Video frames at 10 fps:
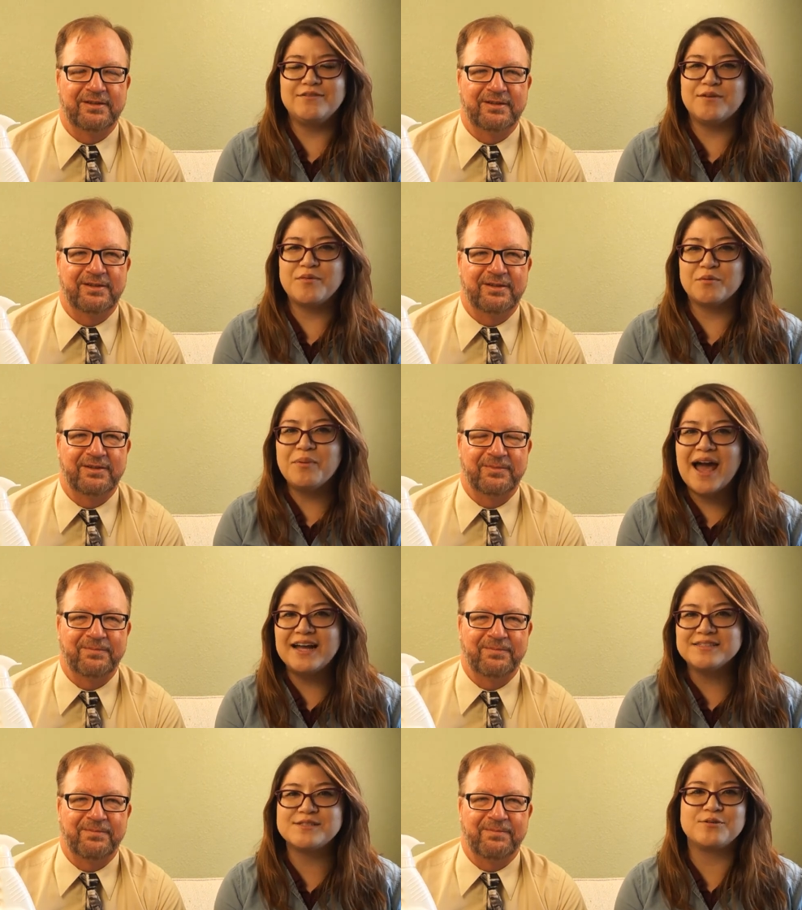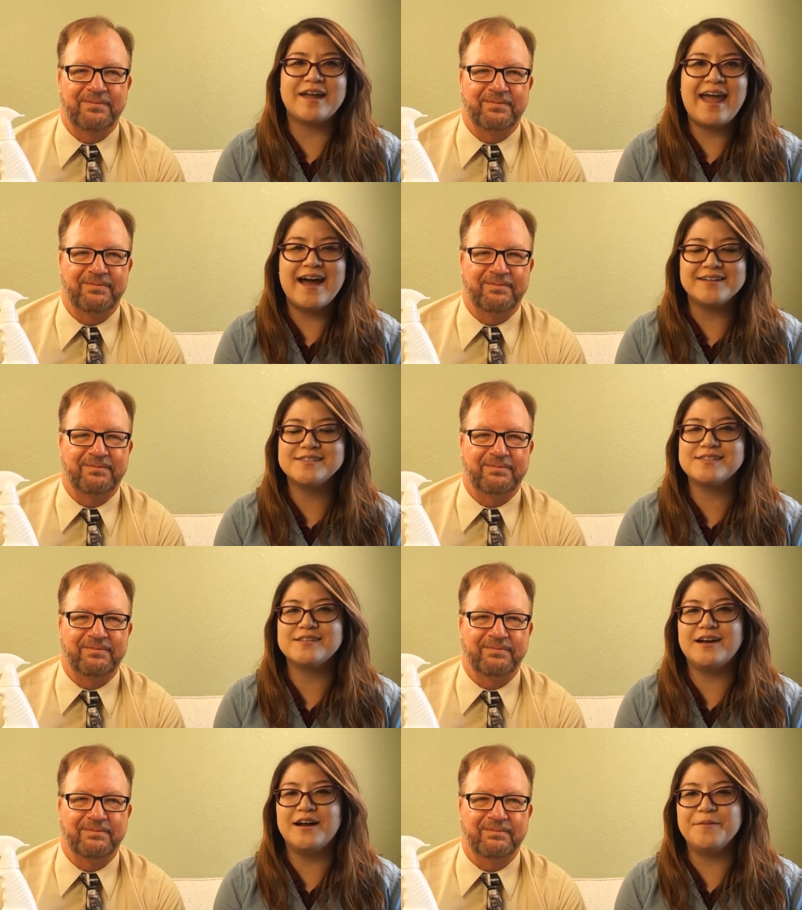Speaker 1: from their pets or cats
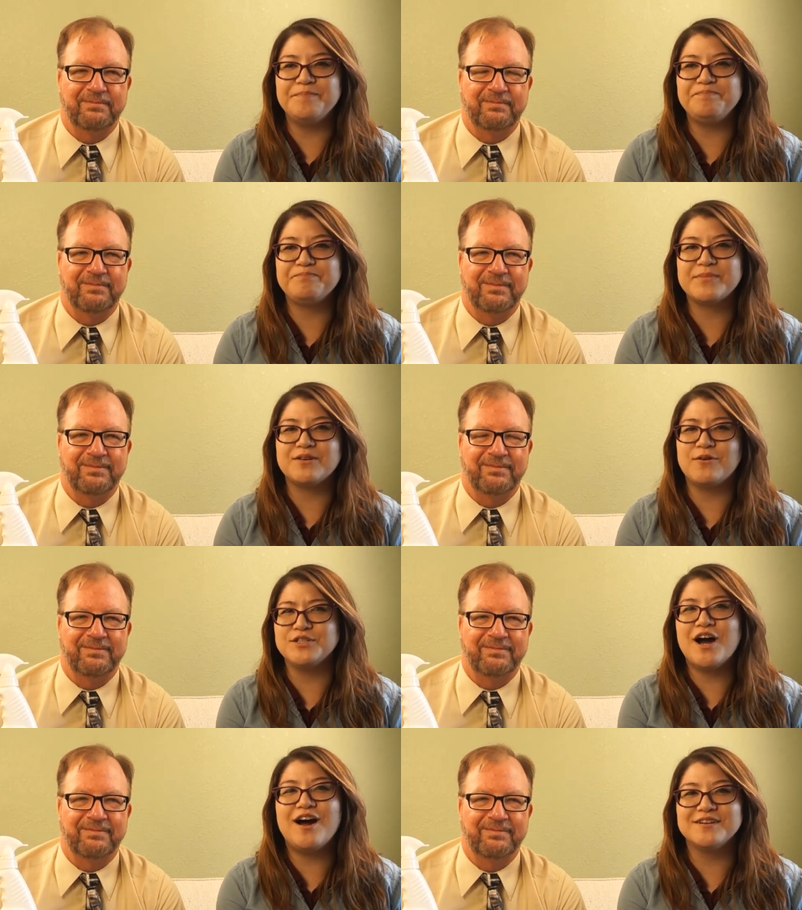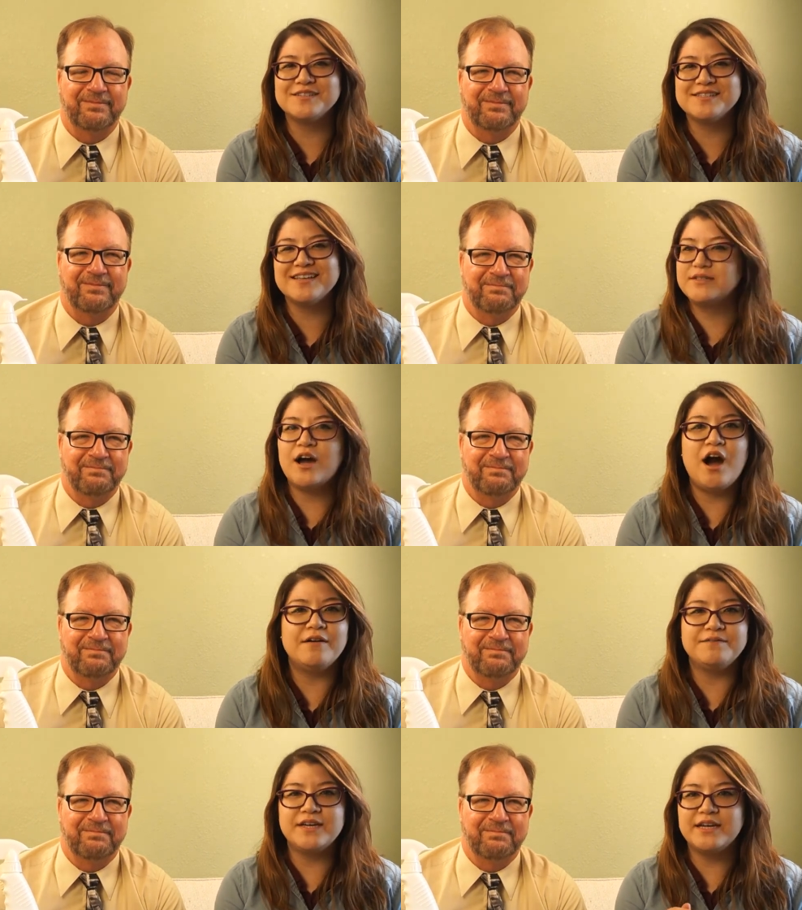or dogs,
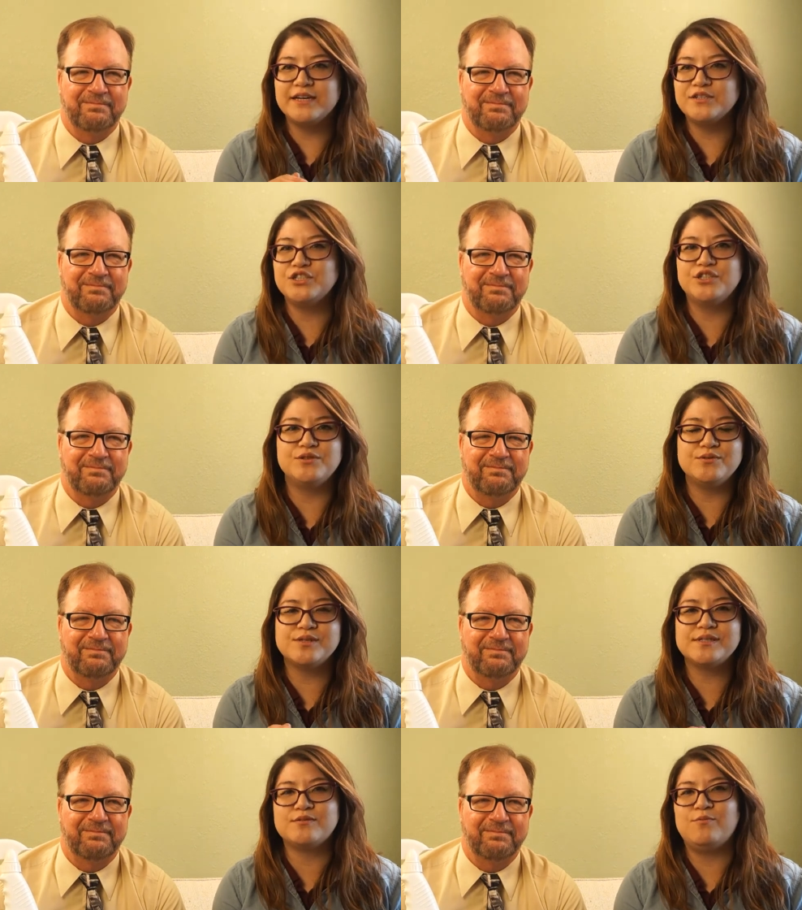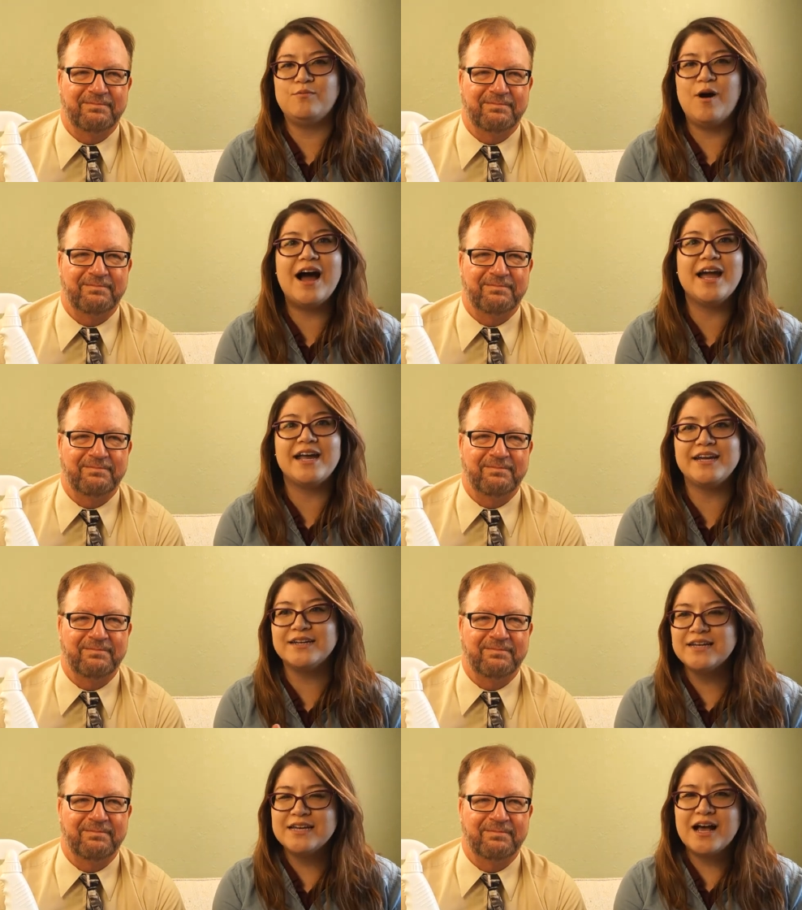coffee, juice,
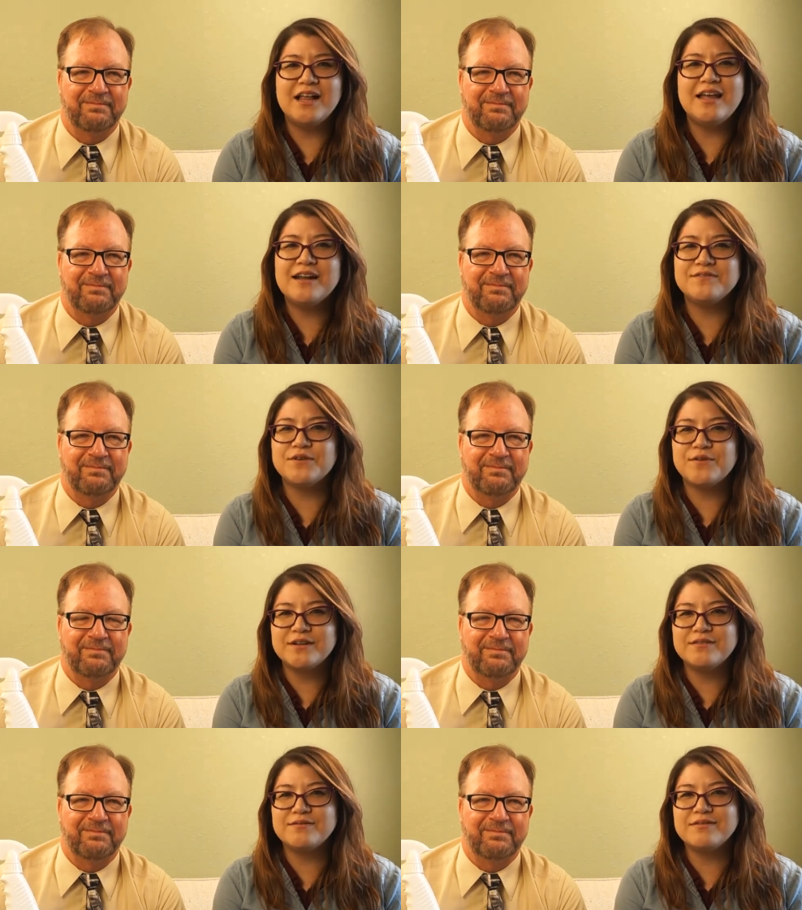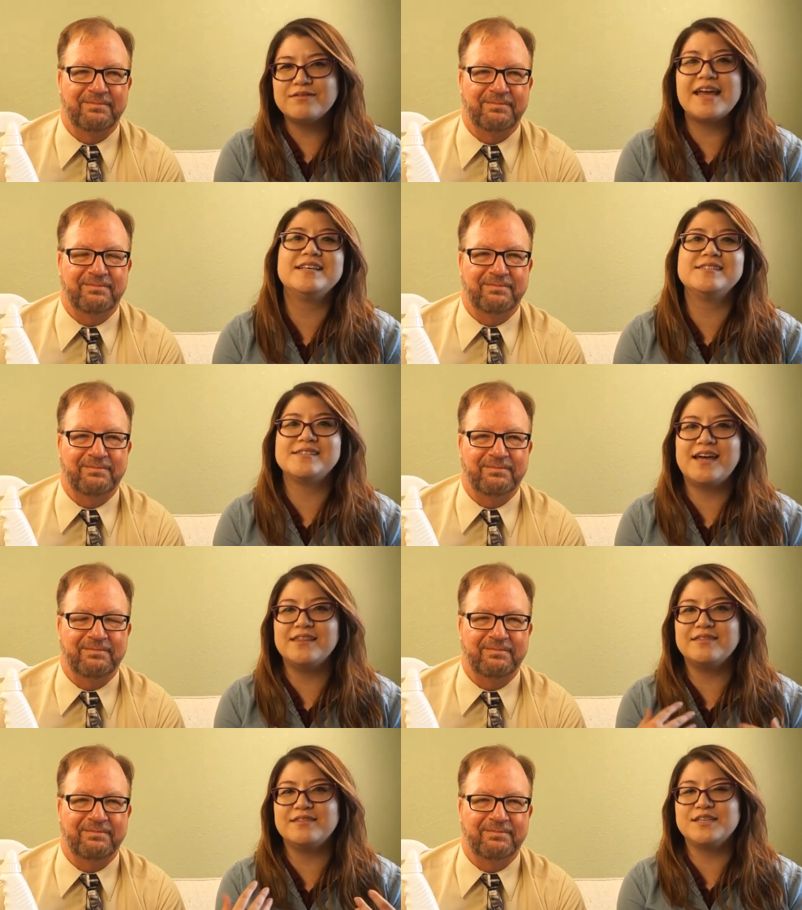wine, a lot of different things
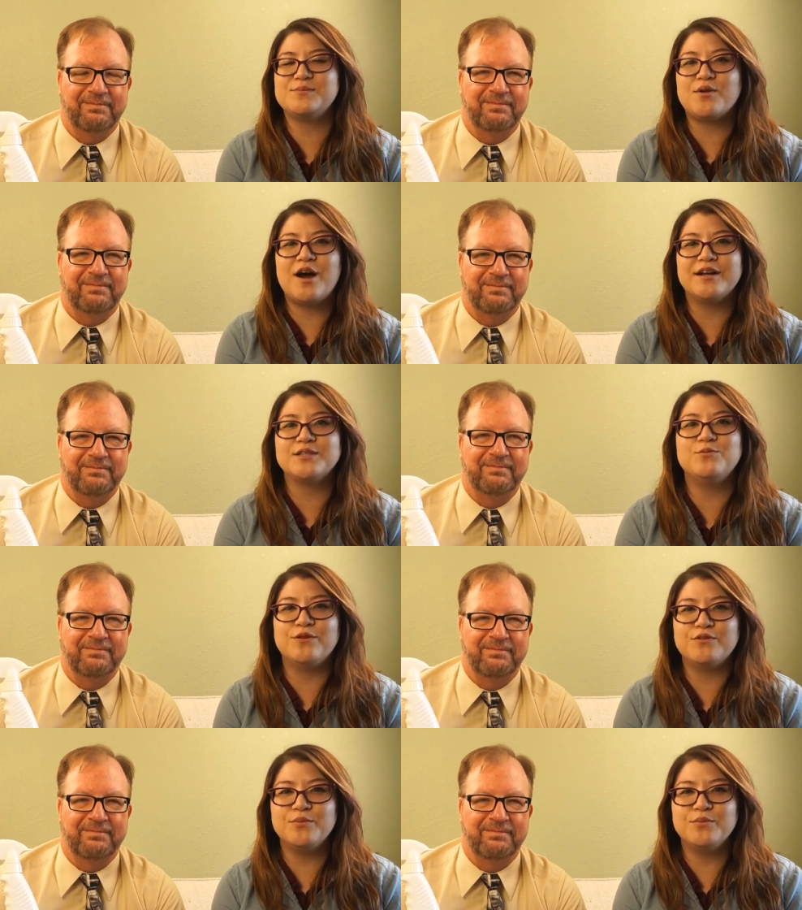that this product will